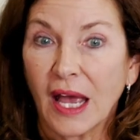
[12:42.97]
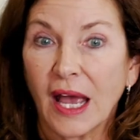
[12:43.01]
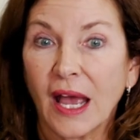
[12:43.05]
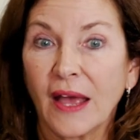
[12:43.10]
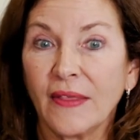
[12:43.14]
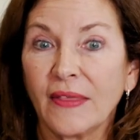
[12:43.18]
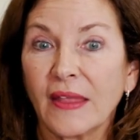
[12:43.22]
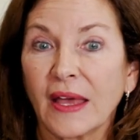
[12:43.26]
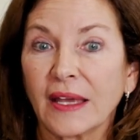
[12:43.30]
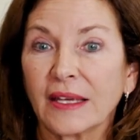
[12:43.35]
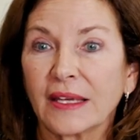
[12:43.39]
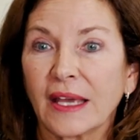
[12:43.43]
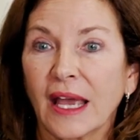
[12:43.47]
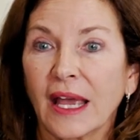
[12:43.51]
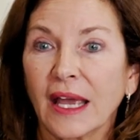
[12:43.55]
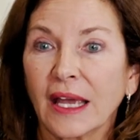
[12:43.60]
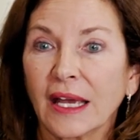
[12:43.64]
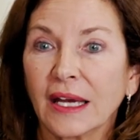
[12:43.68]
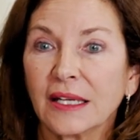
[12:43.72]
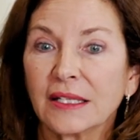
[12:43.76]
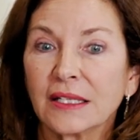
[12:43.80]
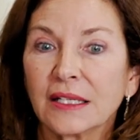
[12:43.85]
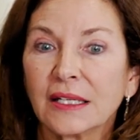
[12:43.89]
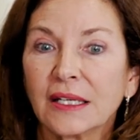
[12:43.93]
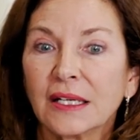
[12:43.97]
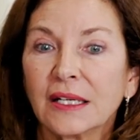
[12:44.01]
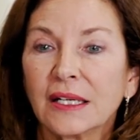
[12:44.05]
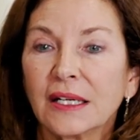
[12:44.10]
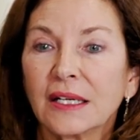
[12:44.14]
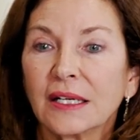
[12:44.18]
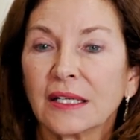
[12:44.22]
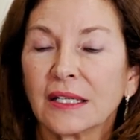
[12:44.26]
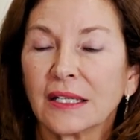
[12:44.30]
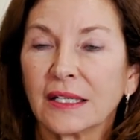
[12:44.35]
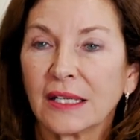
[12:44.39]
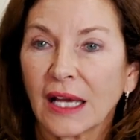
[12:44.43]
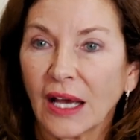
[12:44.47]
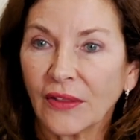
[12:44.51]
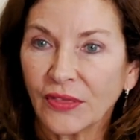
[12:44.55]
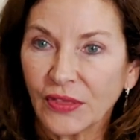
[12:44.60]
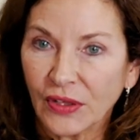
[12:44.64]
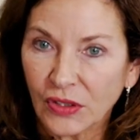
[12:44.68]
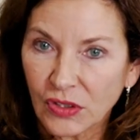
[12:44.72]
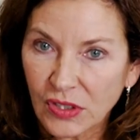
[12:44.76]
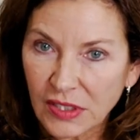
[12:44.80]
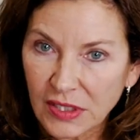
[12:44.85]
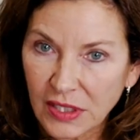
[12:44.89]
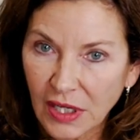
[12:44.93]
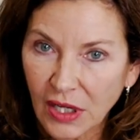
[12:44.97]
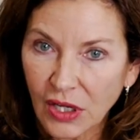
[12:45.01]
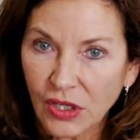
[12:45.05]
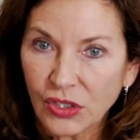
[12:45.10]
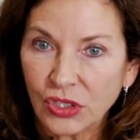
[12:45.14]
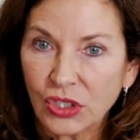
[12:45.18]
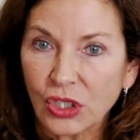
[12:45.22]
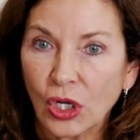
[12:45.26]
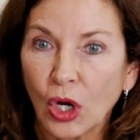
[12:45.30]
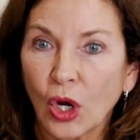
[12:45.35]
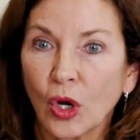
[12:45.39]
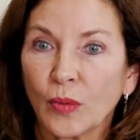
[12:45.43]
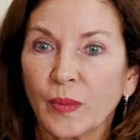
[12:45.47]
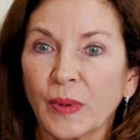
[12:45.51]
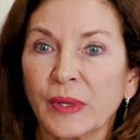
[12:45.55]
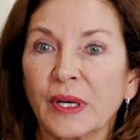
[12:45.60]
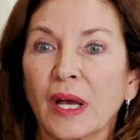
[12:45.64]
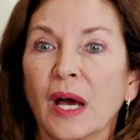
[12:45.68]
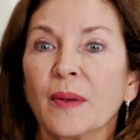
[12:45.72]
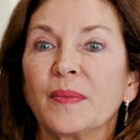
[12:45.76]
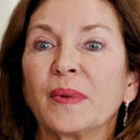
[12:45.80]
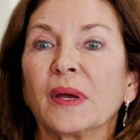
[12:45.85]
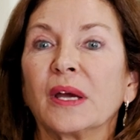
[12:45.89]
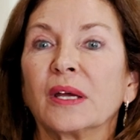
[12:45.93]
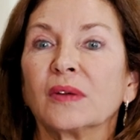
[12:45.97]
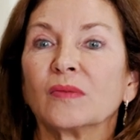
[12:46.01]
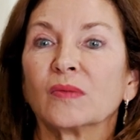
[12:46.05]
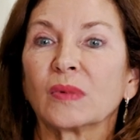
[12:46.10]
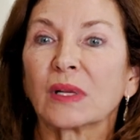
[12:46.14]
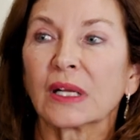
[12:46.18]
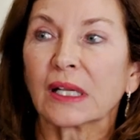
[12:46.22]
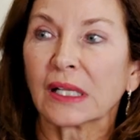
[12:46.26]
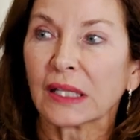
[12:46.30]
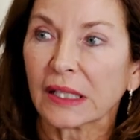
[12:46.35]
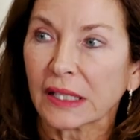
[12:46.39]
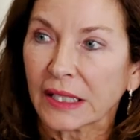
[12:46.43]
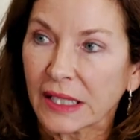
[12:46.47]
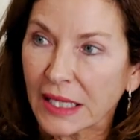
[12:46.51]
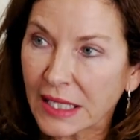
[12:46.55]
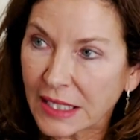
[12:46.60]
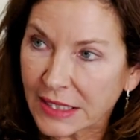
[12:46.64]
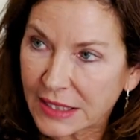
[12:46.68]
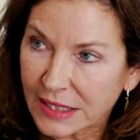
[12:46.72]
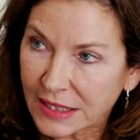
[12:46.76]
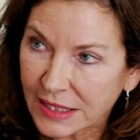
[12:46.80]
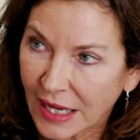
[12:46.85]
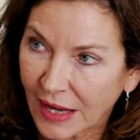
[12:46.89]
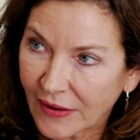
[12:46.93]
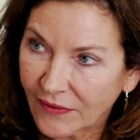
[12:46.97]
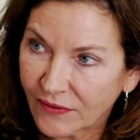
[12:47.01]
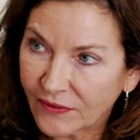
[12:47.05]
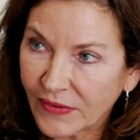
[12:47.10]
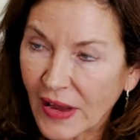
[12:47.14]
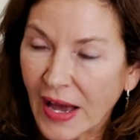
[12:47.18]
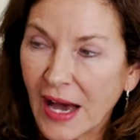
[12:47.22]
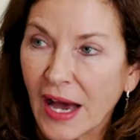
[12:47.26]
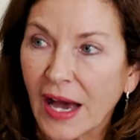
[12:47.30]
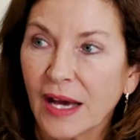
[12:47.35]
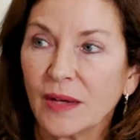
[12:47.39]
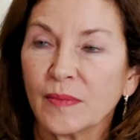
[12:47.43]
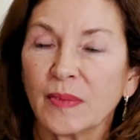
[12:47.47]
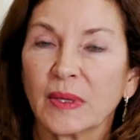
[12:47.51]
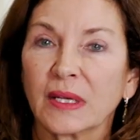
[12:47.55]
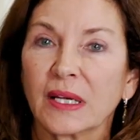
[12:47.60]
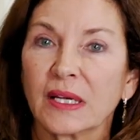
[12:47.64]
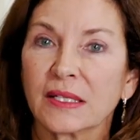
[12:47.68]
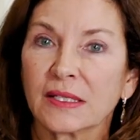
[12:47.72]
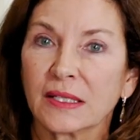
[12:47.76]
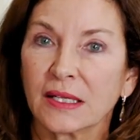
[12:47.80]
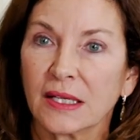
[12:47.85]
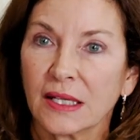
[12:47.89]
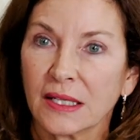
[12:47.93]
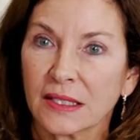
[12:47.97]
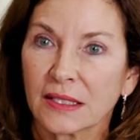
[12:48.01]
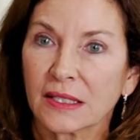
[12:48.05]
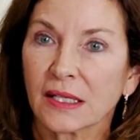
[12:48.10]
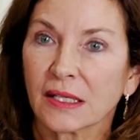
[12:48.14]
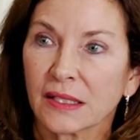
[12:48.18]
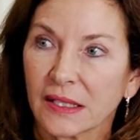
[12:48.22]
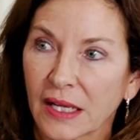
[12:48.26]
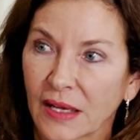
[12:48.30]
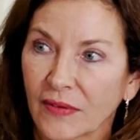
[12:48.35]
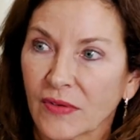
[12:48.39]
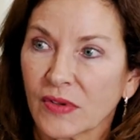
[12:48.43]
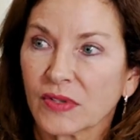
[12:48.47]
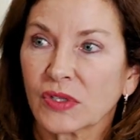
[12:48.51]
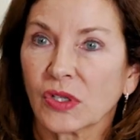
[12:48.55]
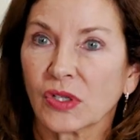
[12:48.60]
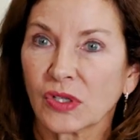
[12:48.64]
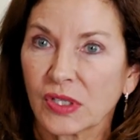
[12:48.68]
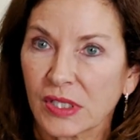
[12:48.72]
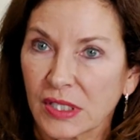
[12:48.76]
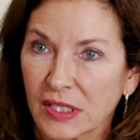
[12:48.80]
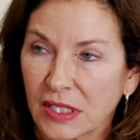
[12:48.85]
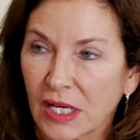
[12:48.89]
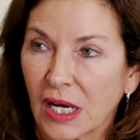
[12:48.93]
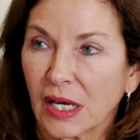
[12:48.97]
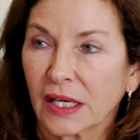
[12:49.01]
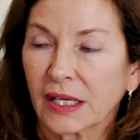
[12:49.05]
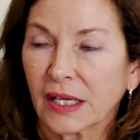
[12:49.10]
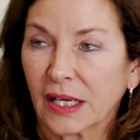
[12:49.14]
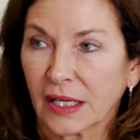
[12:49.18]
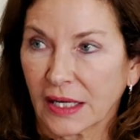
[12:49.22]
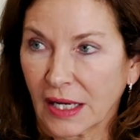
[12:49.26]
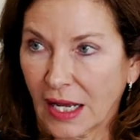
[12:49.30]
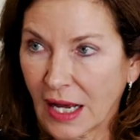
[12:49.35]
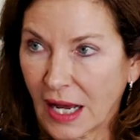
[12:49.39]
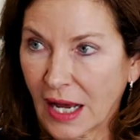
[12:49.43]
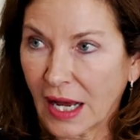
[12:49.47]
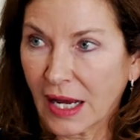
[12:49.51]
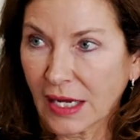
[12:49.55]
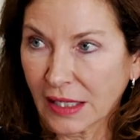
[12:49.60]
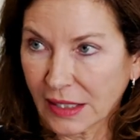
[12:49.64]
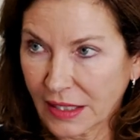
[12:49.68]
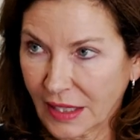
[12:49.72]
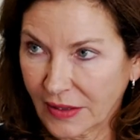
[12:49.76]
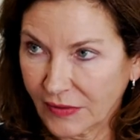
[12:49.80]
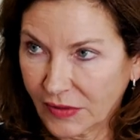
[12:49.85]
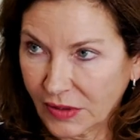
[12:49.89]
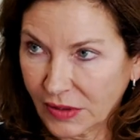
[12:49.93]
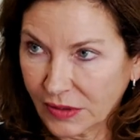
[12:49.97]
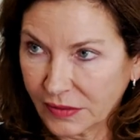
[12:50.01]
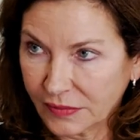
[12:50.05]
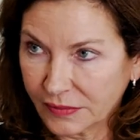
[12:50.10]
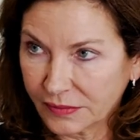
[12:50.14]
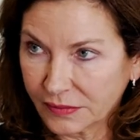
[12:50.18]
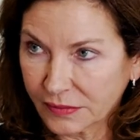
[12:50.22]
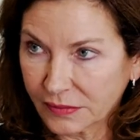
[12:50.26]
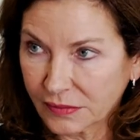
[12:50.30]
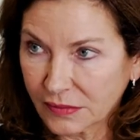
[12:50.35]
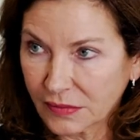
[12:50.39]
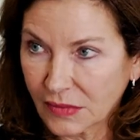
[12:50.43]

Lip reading: and they can't get their cells to open up and release that fat because the insulin levels are stuck at a high level.